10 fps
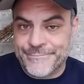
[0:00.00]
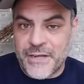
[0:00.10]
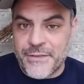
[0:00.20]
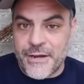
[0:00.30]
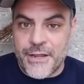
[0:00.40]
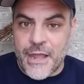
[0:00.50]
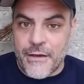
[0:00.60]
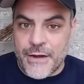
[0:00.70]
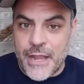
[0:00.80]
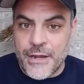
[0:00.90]
well, there you
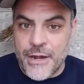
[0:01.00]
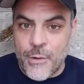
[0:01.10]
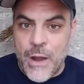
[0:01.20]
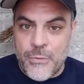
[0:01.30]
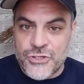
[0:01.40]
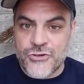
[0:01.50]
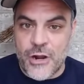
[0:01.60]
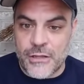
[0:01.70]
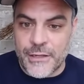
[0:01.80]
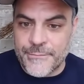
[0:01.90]
go. Now you know why we're
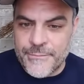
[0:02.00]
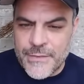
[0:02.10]
struggling.